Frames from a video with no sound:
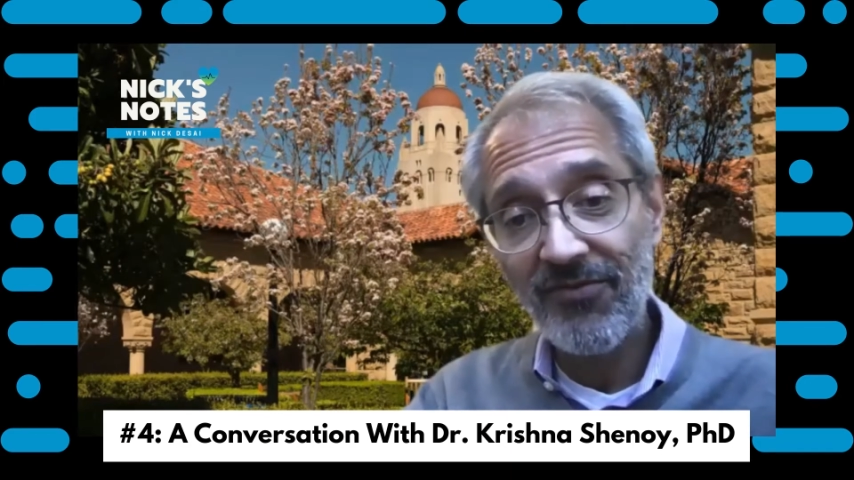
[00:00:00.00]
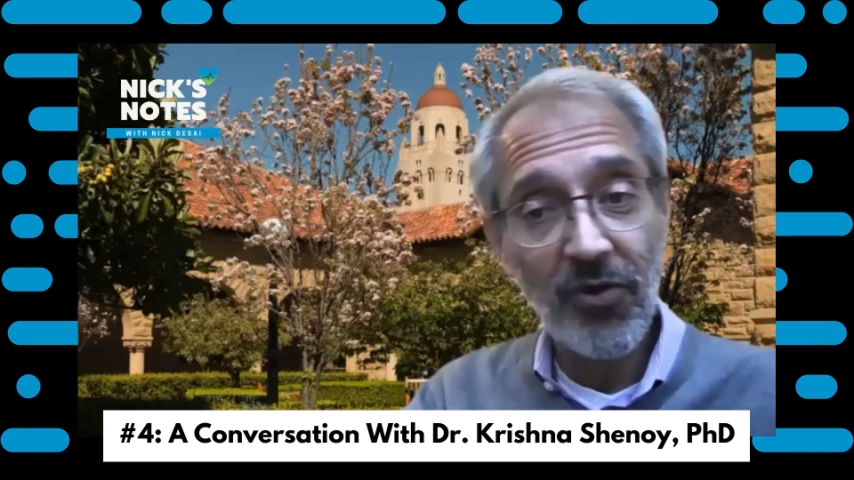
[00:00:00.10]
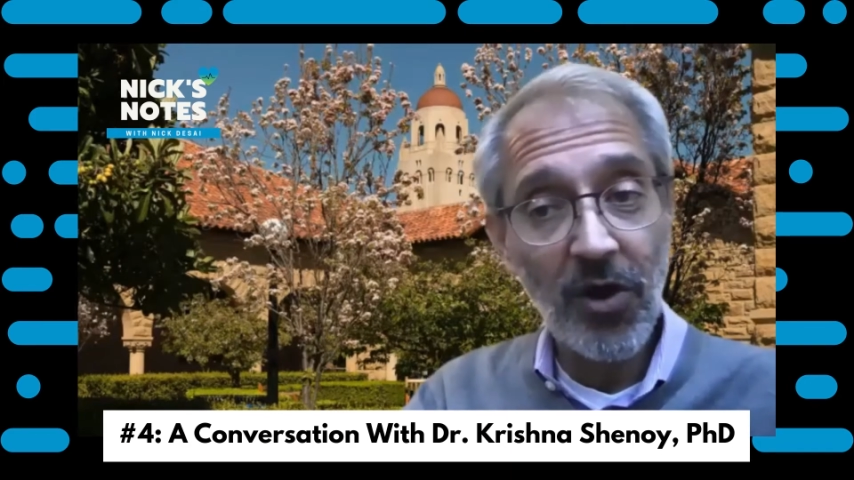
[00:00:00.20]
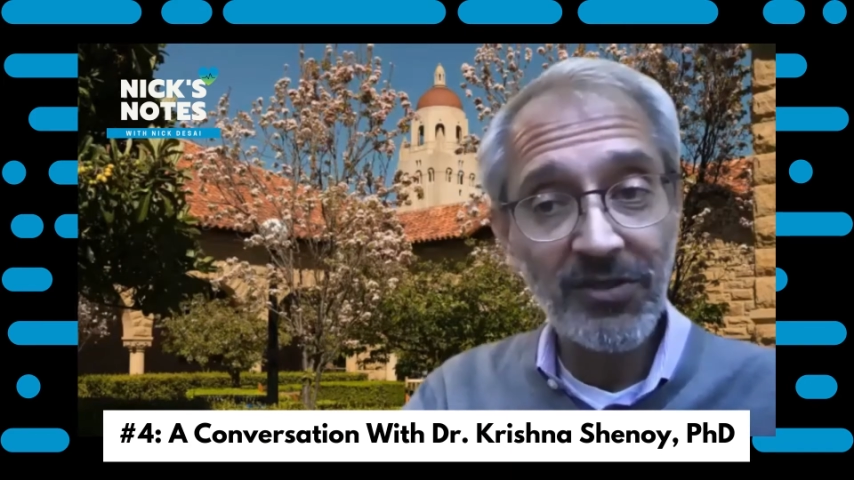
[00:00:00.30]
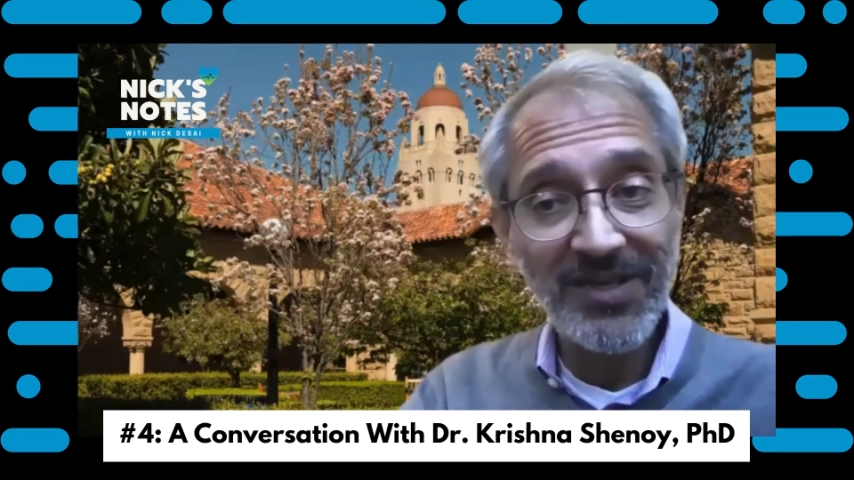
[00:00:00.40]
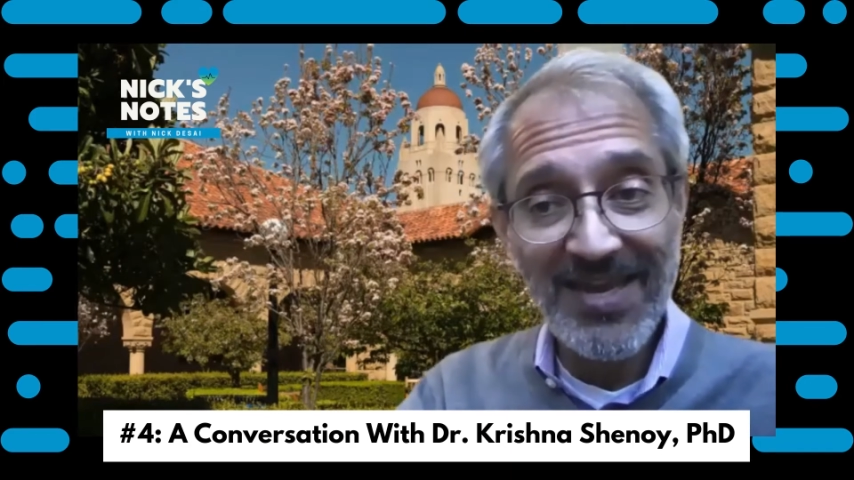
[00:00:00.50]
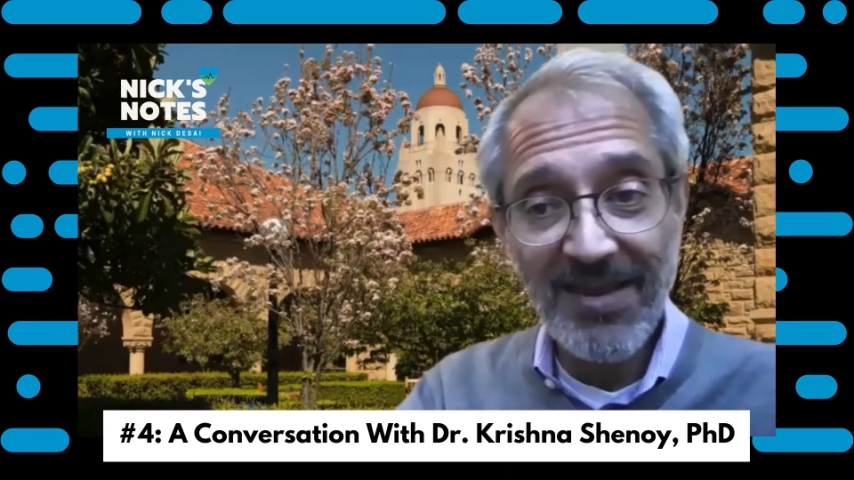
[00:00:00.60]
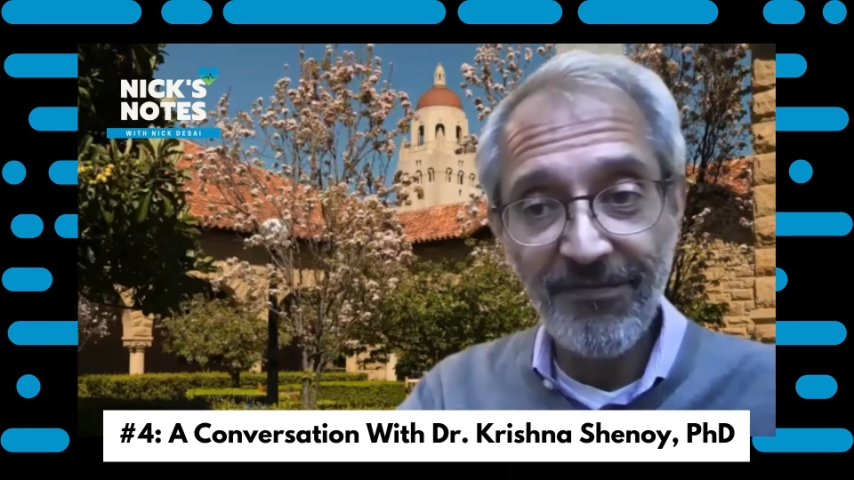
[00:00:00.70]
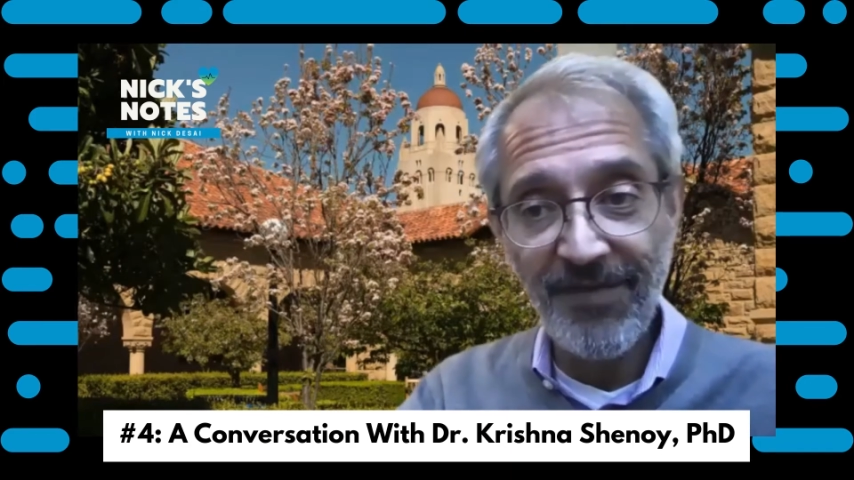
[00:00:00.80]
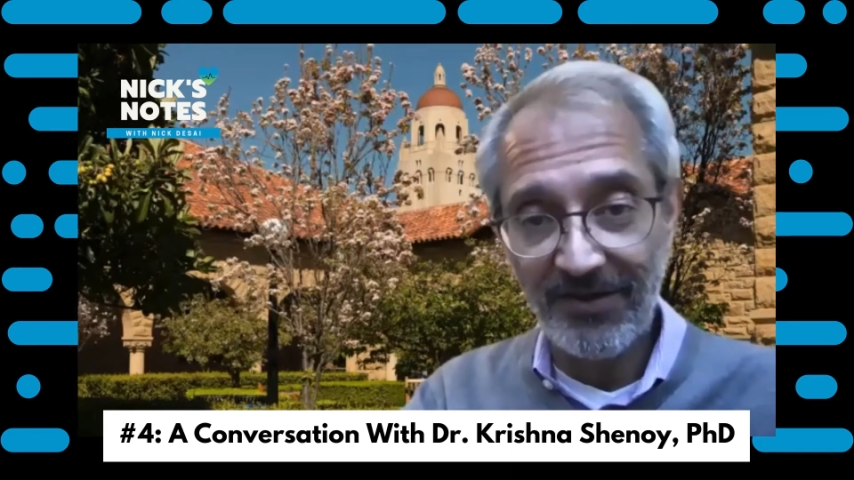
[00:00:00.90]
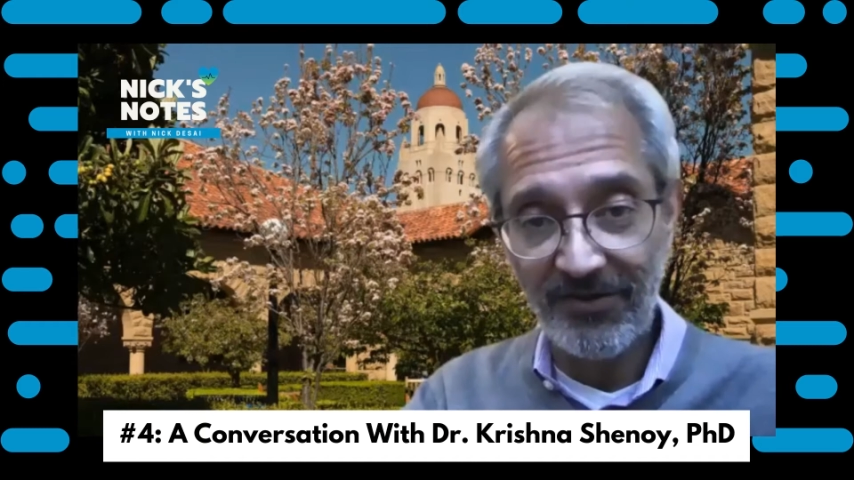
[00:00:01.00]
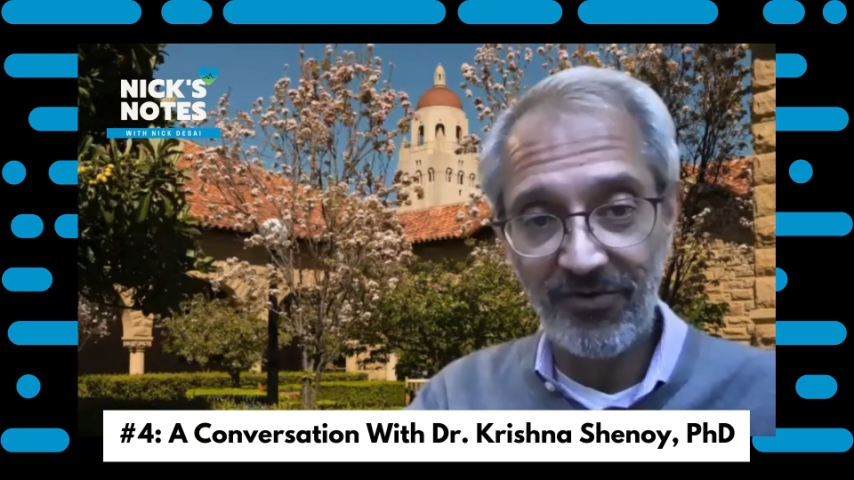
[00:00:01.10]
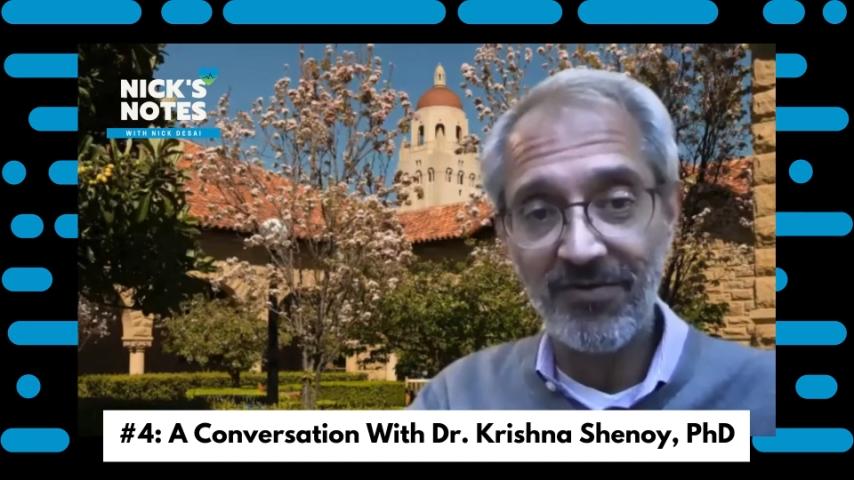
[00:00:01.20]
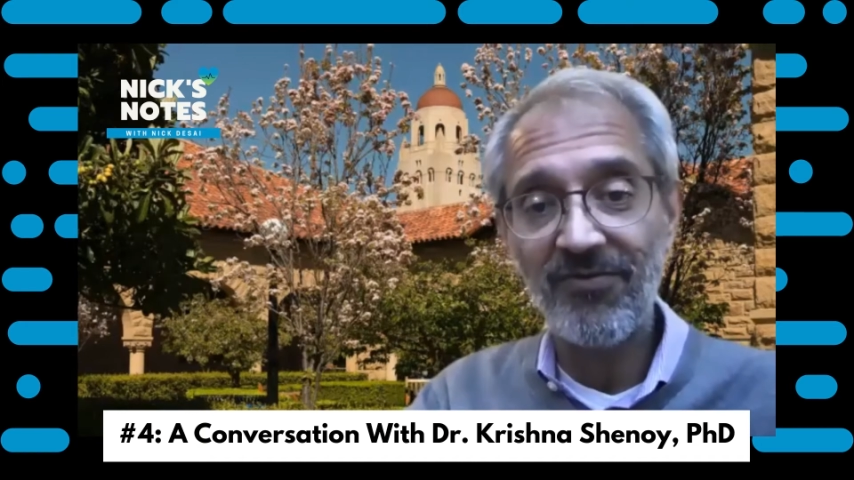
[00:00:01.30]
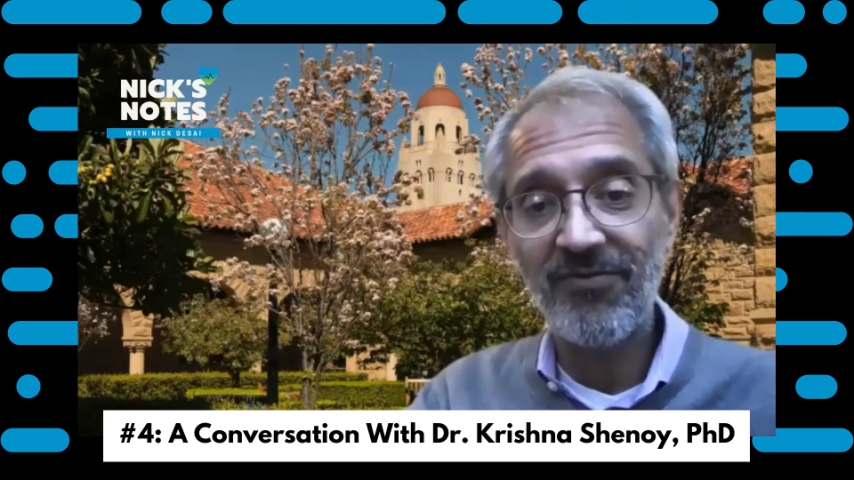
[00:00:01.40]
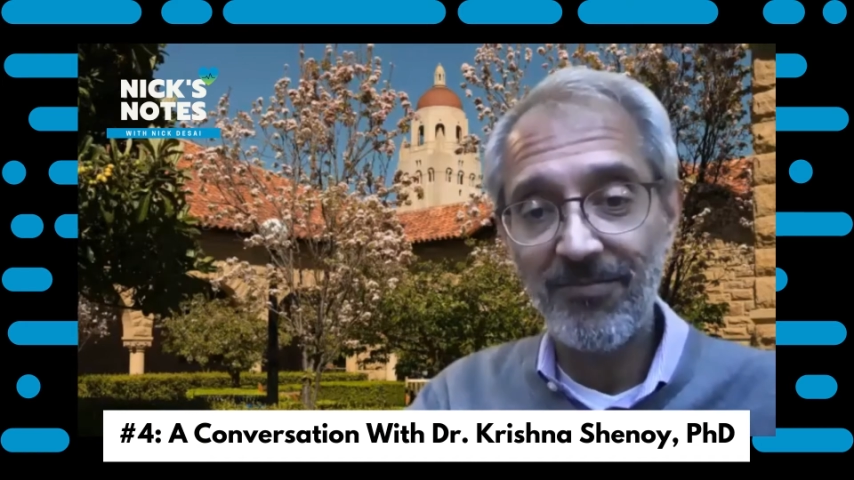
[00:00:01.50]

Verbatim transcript: so-called effectors,